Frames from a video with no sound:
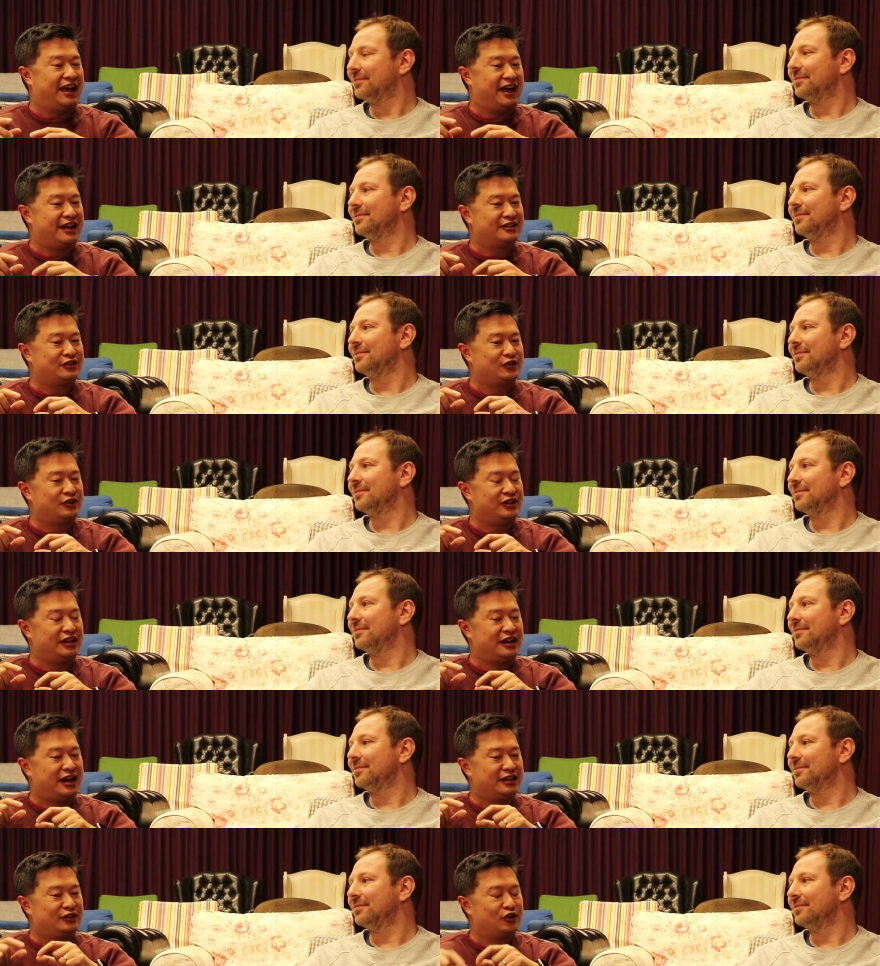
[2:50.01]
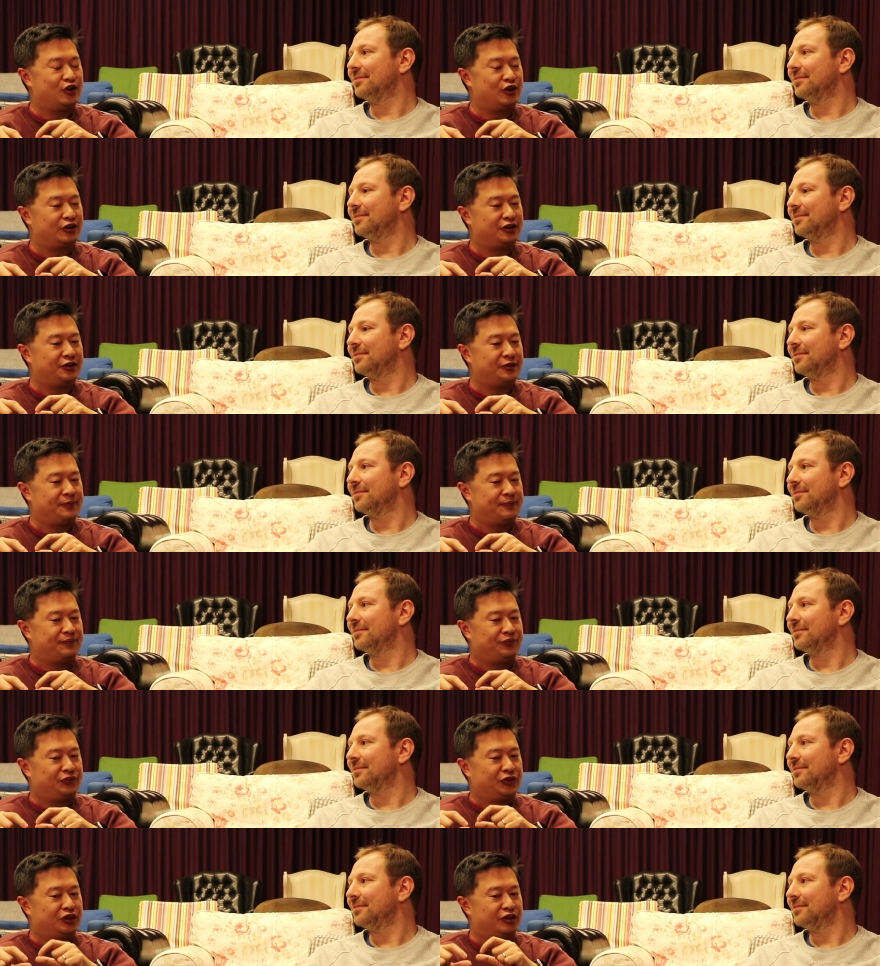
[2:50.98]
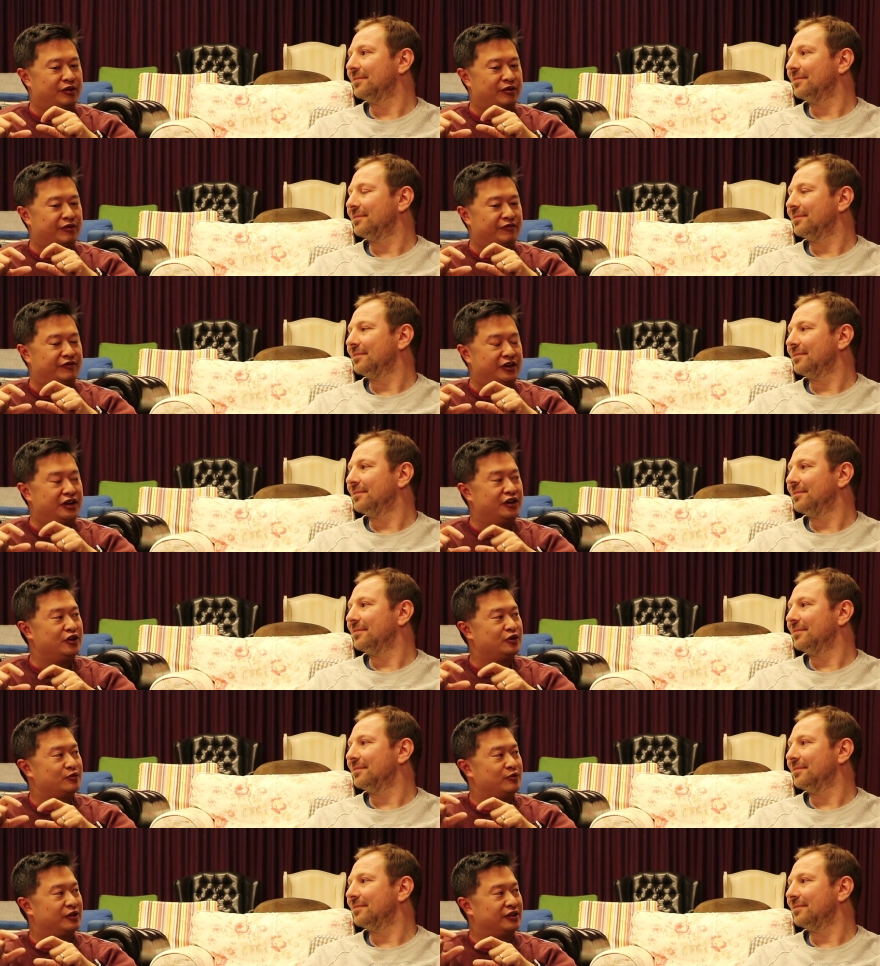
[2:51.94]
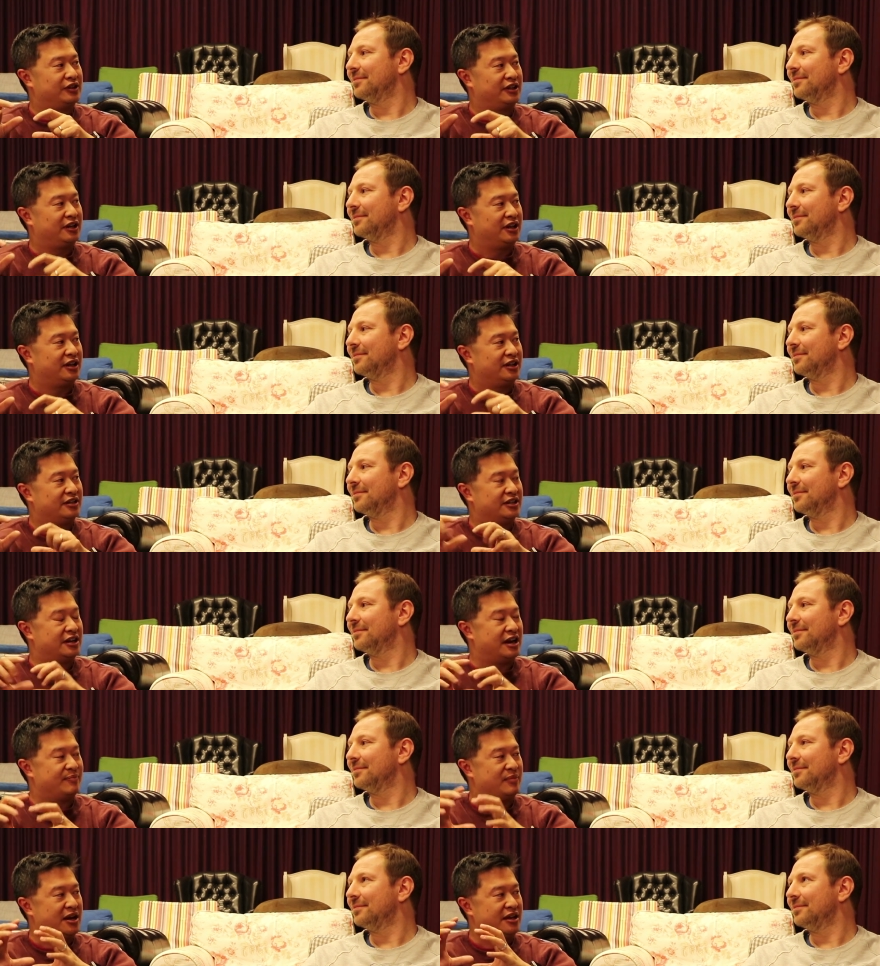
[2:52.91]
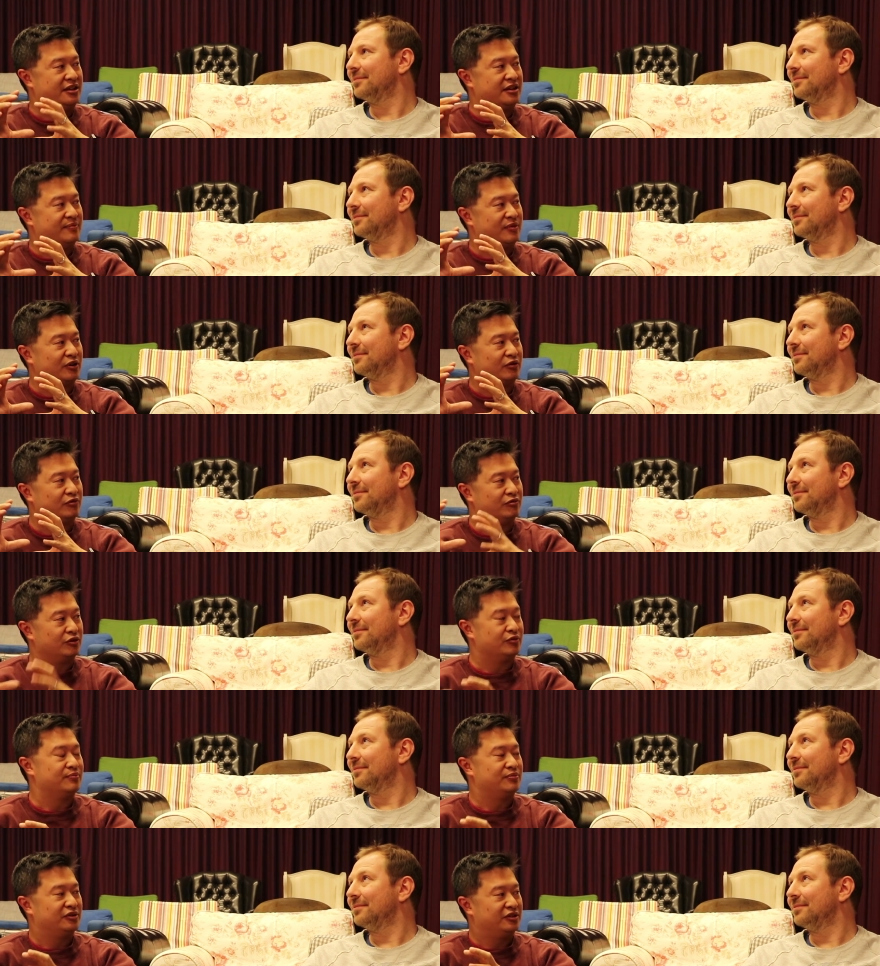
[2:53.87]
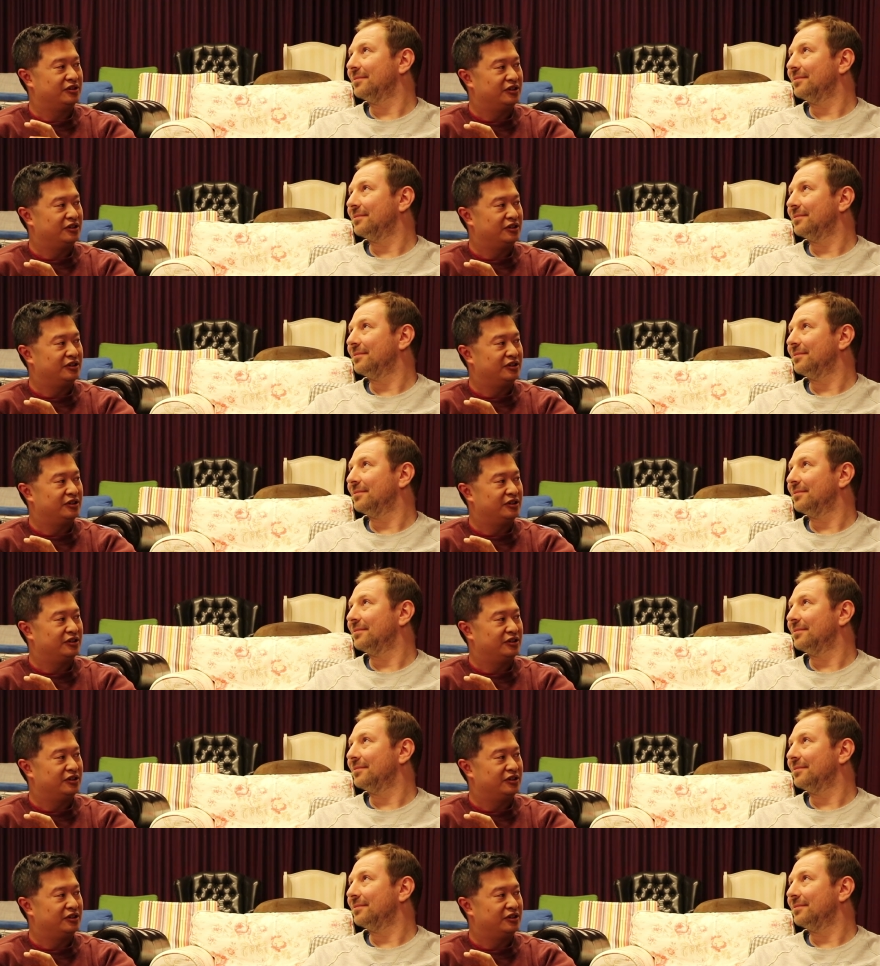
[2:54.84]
Speaker 1: and so then I took the videos with the kids, and I made them a group